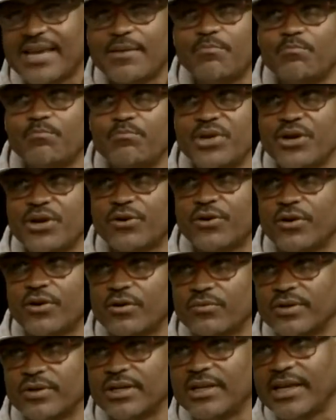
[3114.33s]
mirror
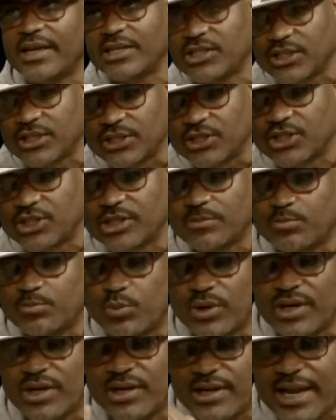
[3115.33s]
relationship
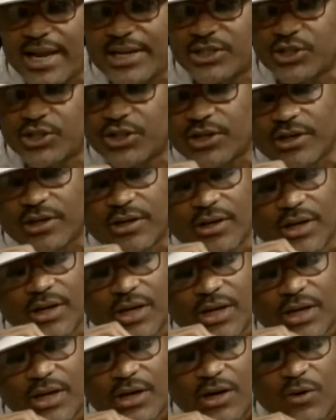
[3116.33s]
with nature.
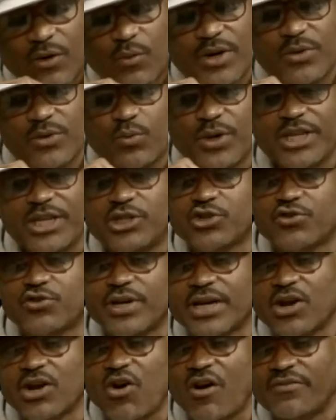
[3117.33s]
When we
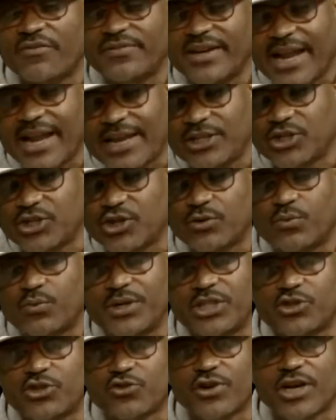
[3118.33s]
trick off nature, we
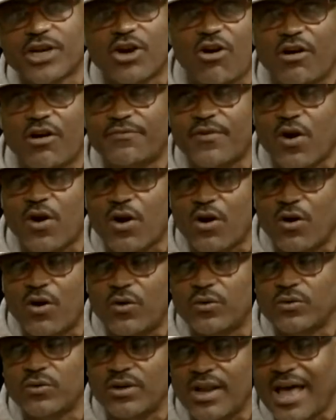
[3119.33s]
trick off our
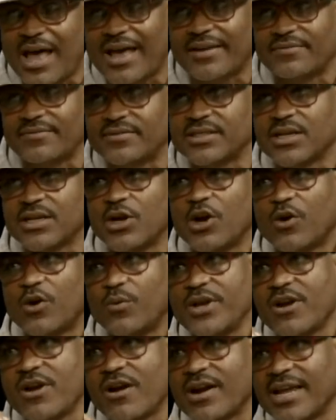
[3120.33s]
own lives.
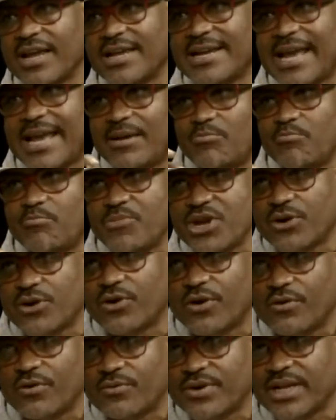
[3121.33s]
We are in a
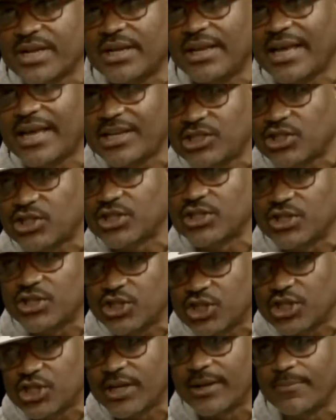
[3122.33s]
mirror
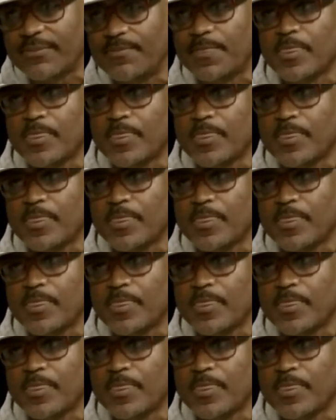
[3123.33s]
relationship